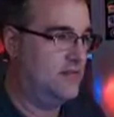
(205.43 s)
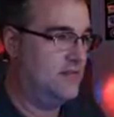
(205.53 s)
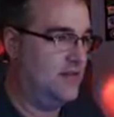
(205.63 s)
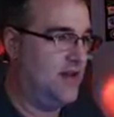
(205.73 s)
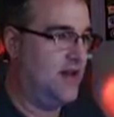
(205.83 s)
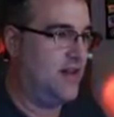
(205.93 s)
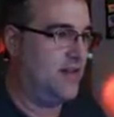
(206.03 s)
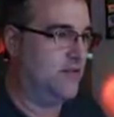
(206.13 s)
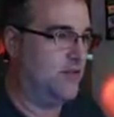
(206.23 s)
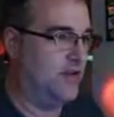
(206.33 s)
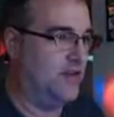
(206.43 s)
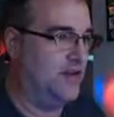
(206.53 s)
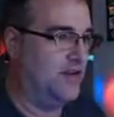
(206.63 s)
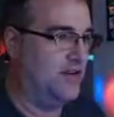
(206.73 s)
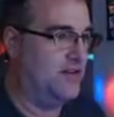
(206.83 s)
Yeah, I like one right
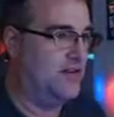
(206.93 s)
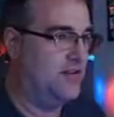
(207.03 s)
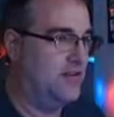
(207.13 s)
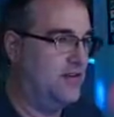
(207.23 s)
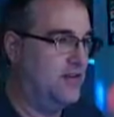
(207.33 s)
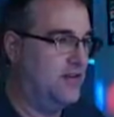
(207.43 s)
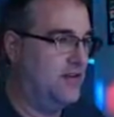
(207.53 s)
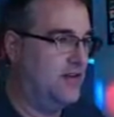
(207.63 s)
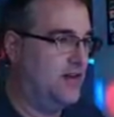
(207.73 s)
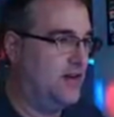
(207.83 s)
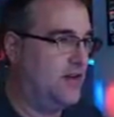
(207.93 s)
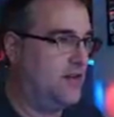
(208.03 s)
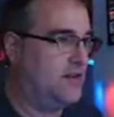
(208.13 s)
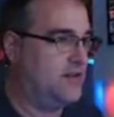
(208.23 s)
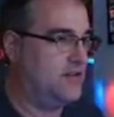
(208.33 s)
there. Oh,
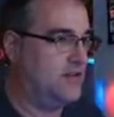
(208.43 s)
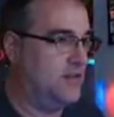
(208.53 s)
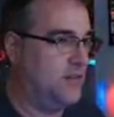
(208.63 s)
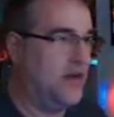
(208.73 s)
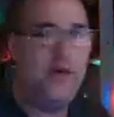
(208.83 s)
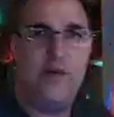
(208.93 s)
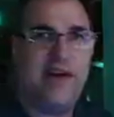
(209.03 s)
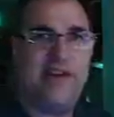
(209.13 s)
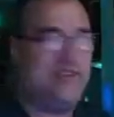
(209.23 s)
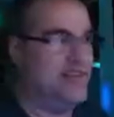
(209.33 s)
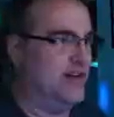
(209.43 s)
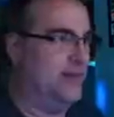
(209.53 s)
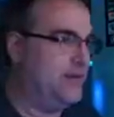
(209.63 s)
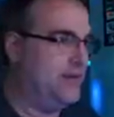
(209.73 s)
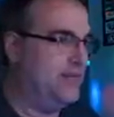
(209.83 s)
there's the jump. I knew I had
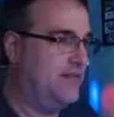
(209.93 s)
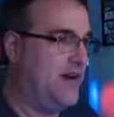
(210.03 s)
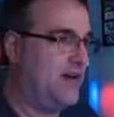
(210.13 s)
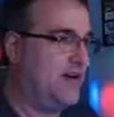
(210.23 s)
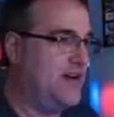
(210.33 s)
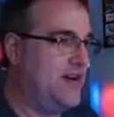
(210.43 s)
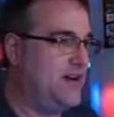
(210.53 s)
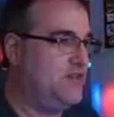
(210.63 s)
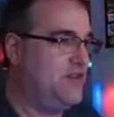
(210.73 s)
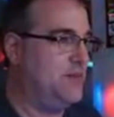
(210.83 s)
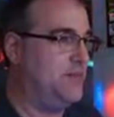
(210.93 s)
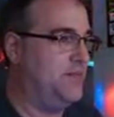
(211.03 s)
jump. How could I not have jump?